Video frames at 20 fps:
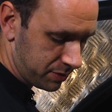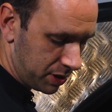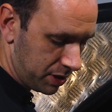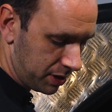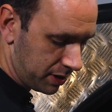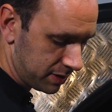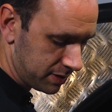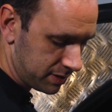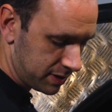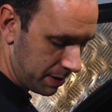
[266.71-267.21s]
so
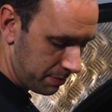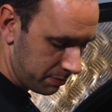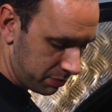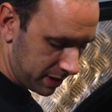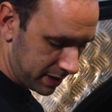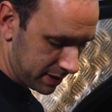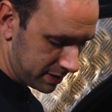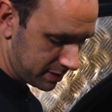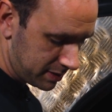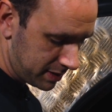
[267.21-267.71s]
you can
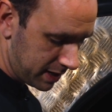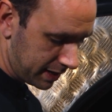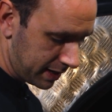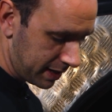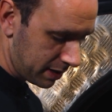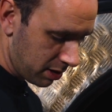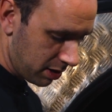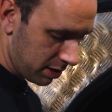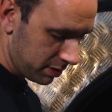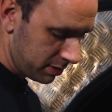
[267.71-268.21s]
simply
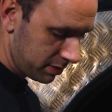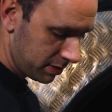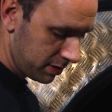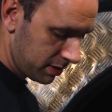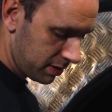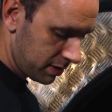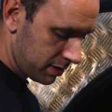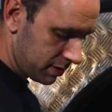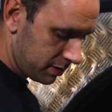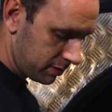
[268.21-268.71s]
stick it on.
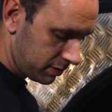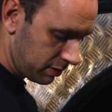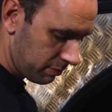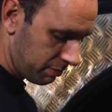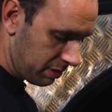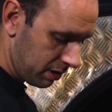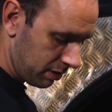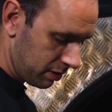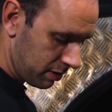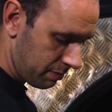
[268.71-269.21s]
So
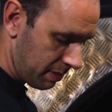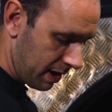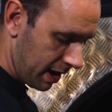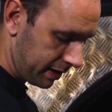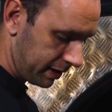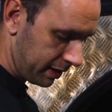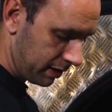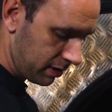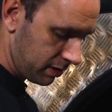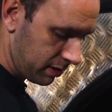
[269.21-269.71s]
peel the
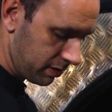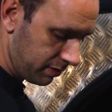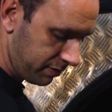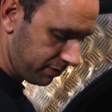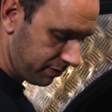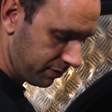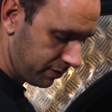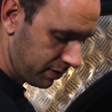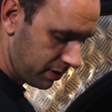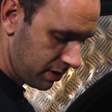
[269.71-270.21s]
backing off.